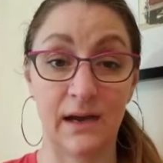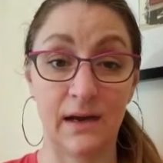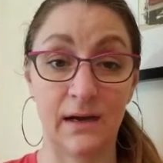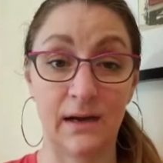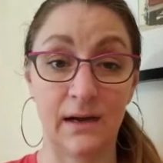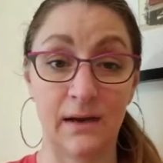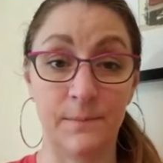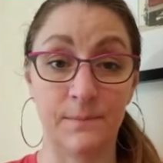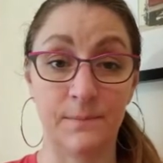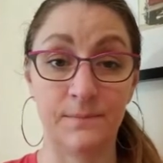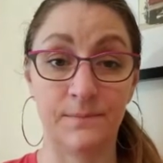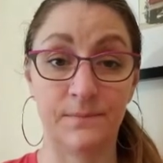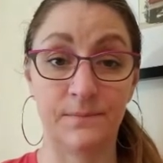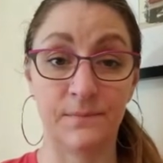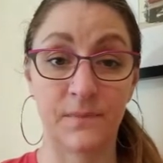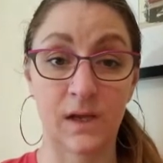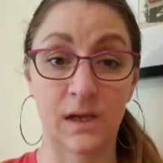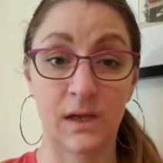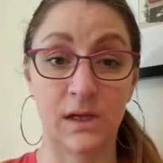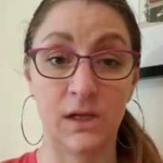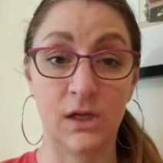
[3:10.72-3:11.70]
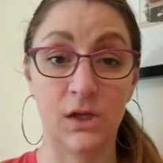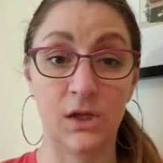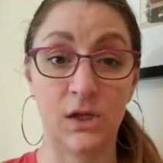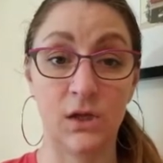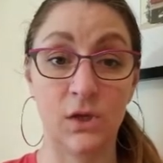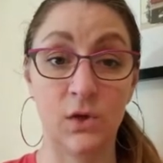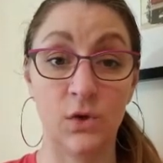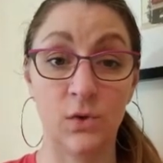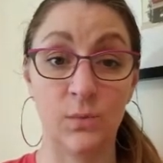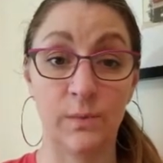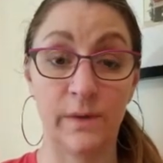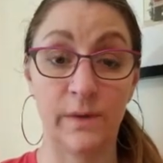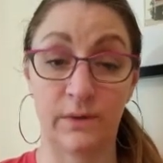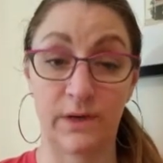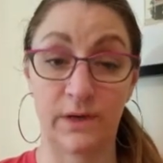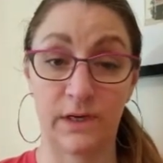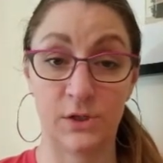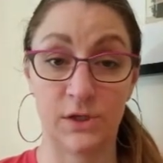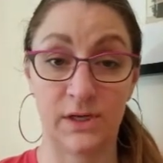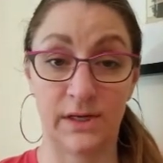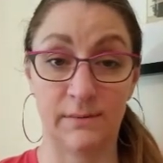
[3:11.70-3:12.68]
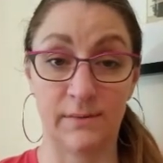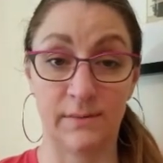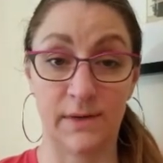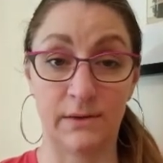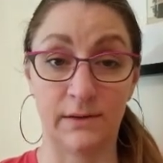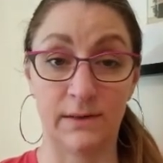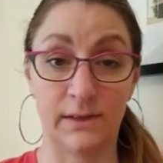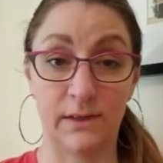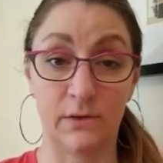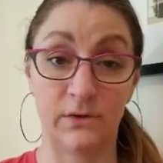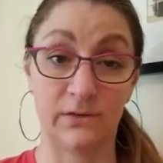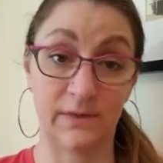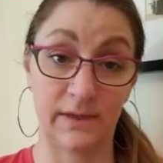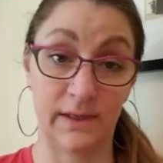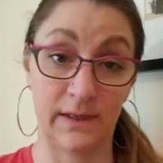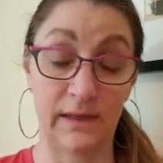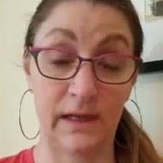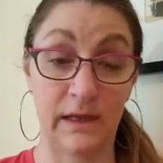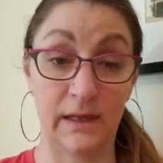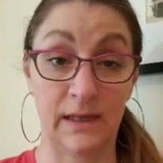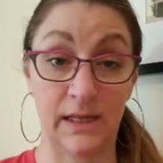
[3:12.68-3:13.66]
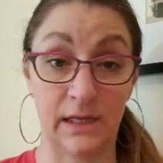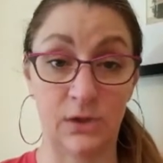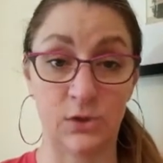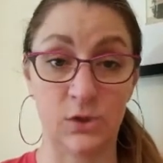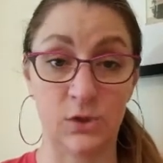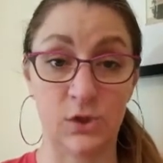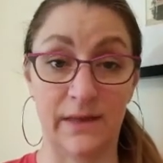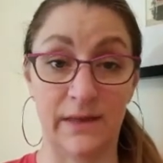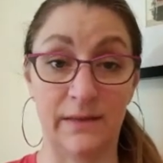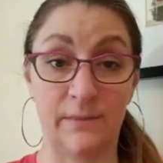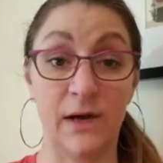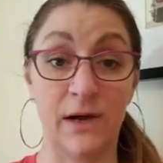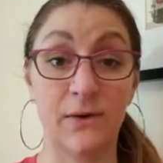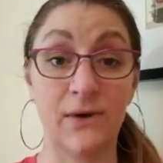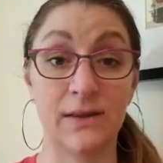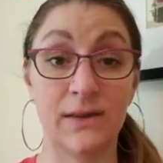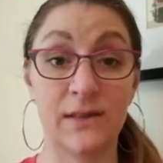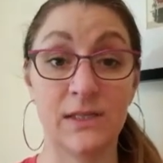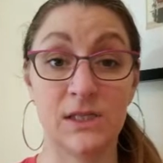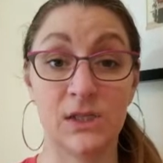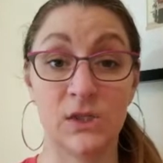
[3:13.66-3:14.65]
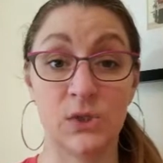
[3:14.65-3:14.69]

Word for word: um, you may want to try them out. Hopefully they let you try them out in the